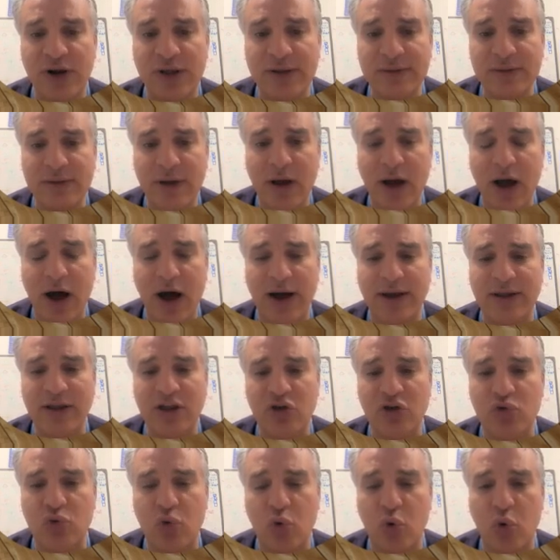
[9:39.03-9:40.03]
I need to
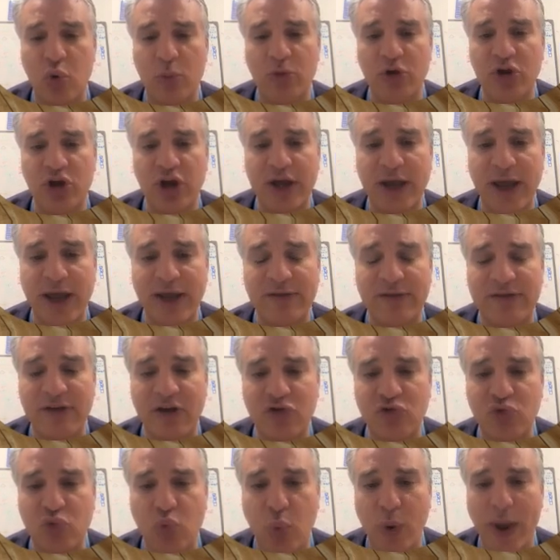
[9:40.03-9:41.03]
communicate this
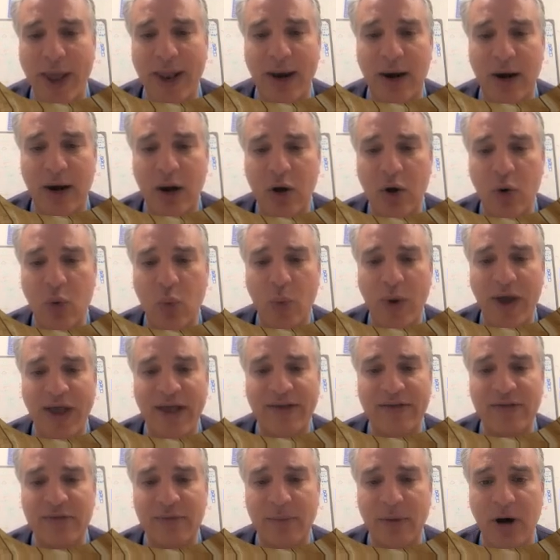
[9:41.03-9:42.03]
well with
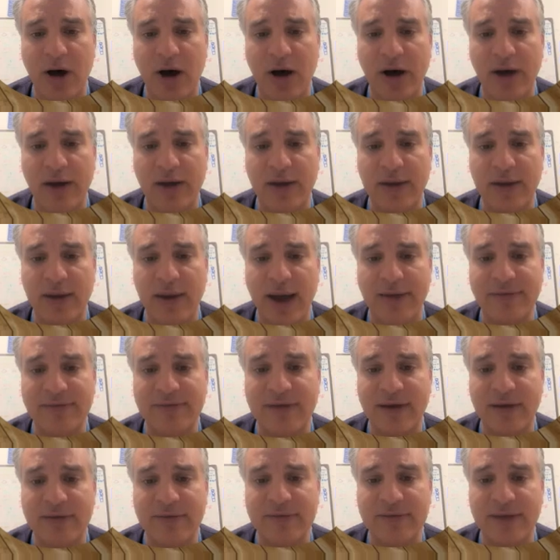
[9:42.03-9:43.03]
my
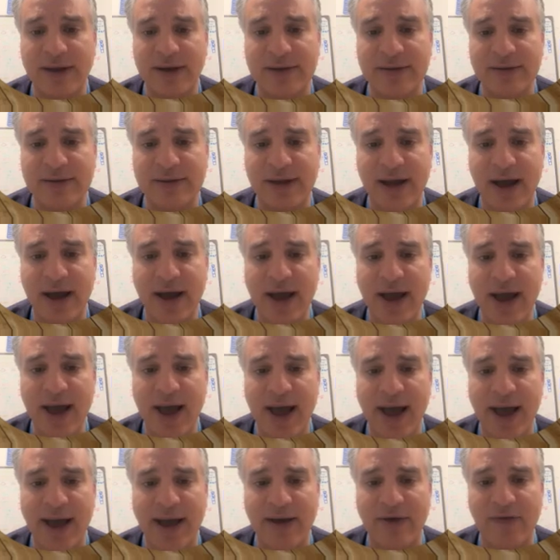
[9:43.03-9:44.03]
assistant,
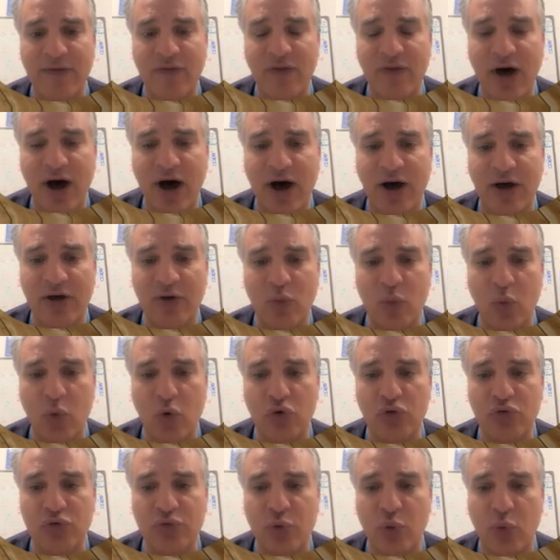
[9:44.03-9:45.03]
and I want
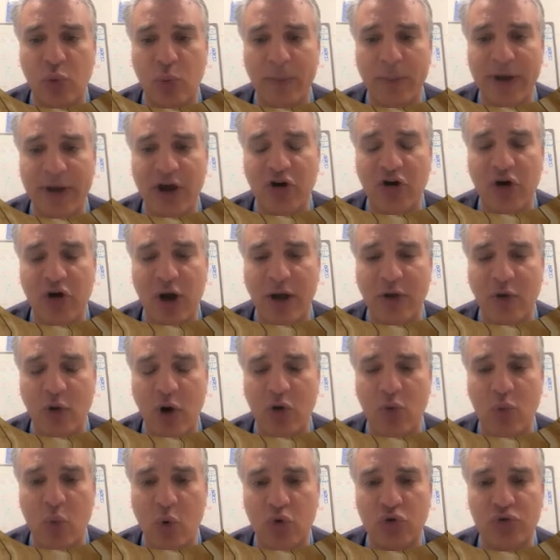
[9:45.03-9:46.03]
to make, I
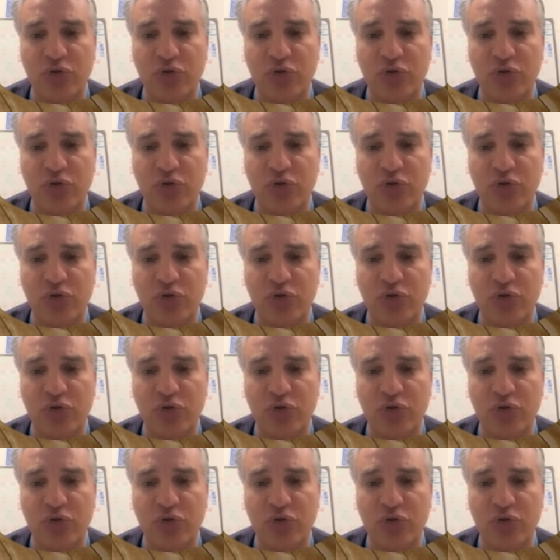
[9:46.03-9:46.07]
want to,